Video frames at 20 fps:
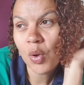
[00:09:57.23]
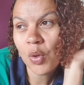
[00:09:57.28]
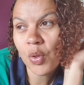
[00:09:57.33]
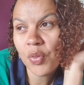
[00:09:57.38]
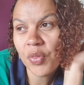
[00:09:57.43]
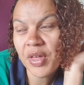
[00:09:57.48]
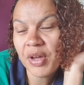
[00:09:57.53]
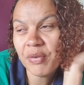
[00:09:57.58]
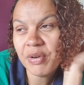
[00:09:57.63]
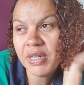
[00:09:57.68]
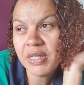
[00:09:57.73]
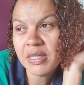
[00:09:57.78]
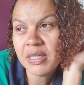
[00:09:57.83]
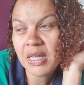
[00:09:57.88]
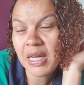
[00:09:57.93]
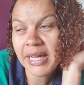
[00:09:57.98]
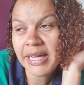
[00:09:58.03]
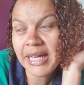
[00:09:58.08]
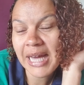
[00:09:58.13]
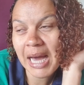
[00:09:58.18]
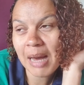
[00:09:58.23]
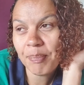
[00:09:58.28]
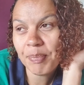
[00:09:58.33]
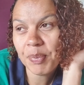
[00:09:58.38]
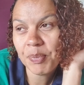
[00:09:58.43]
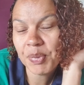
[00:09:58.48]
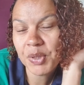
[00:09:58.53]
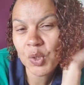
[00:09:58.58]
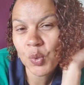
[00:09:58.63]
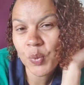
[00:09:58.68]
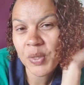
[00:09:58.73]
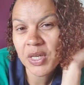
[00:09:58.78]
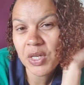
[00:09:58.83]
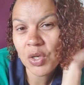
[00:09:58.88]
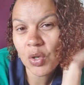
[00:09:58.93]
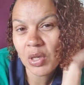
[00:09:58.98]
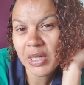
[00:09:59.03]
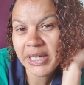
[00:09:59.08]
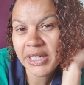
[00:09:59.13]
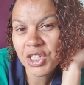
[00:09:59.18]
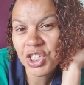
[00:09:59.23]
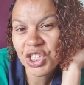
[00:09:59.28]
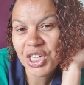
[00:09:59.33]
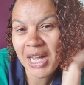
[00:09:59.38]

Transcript: there is a gap between knowledge